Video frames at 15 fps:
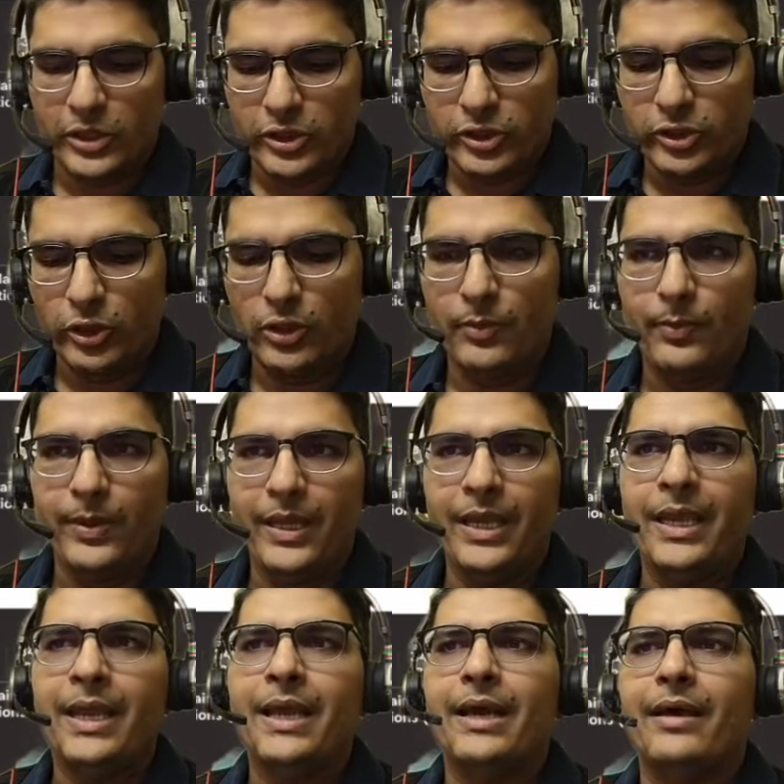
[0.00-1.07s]
should be
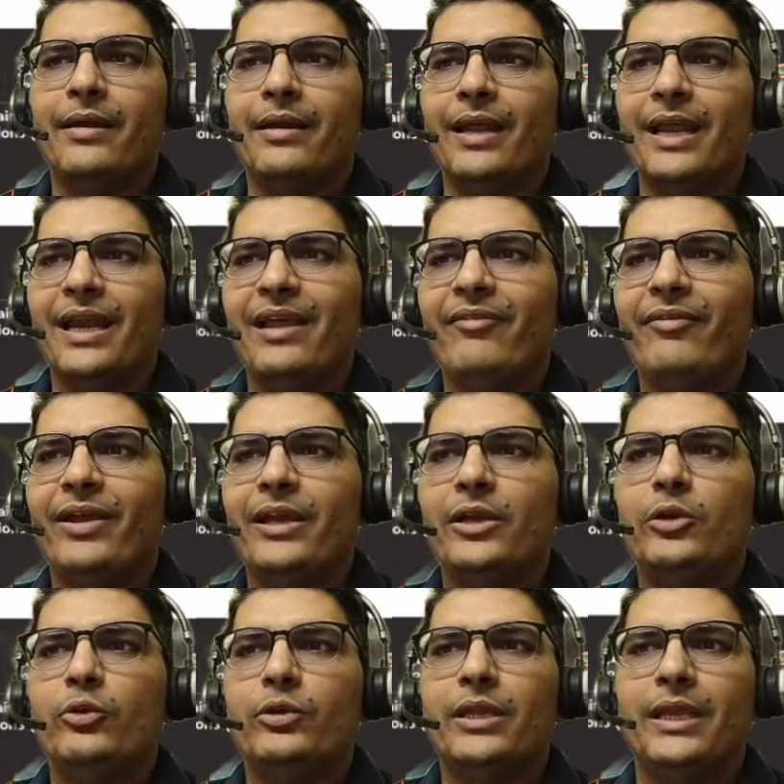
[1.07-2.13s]
relevant
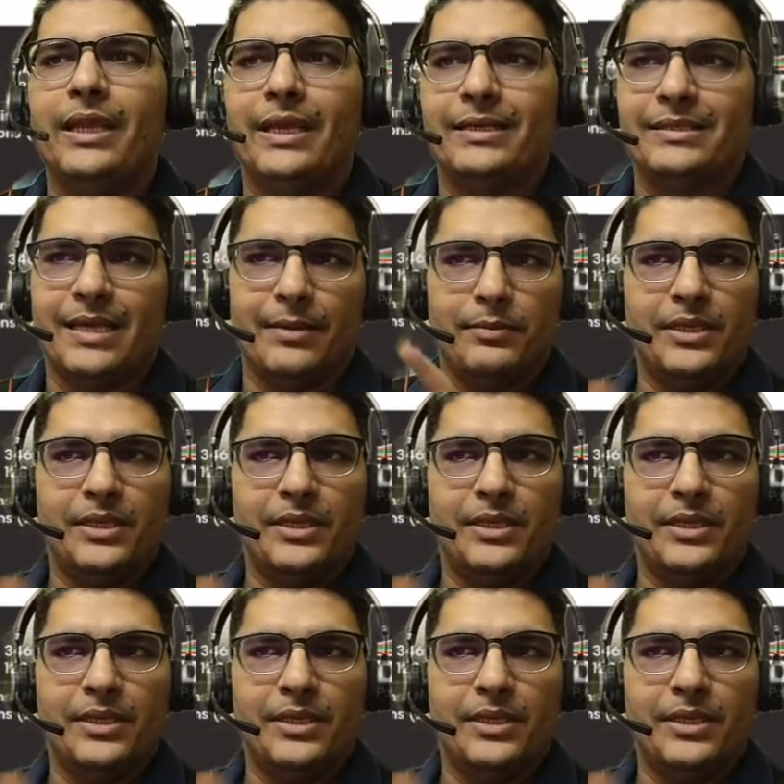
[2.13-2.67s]
to the exam.